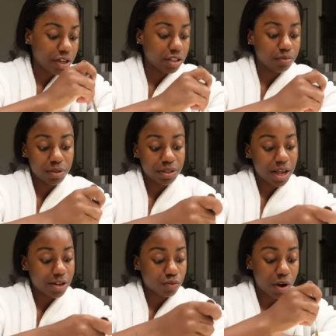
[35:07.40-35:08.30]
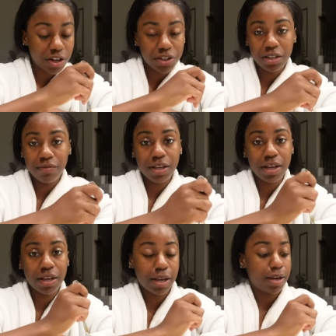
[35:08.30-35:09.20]
this besides watch
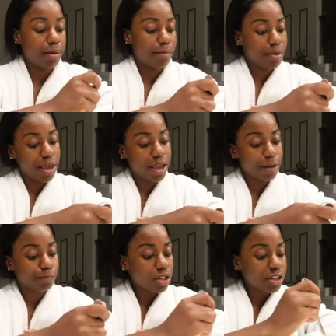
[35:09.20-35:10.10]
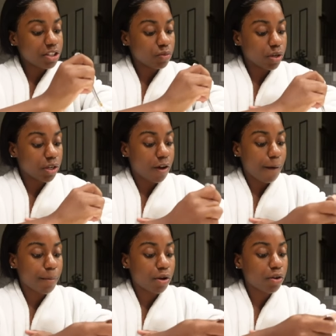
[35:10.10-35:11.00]
TV and get into bed. So I just wanted to
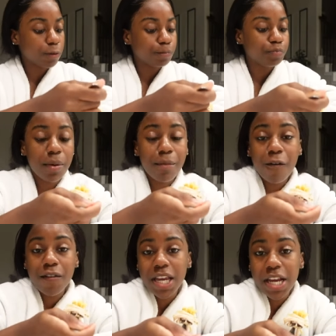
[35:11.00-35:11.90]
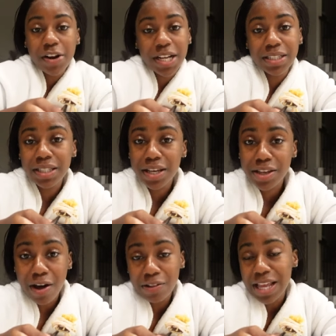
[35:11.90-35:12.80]
come on, come over here and tell
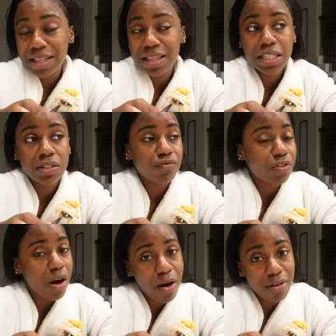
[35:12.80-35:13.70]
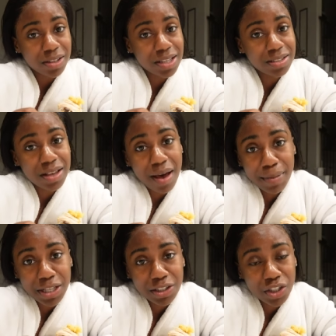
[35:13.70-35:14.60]
y'all that this vlog is
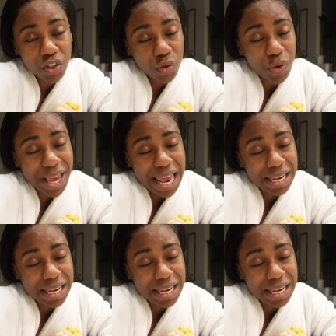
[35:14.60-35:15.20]
coming to an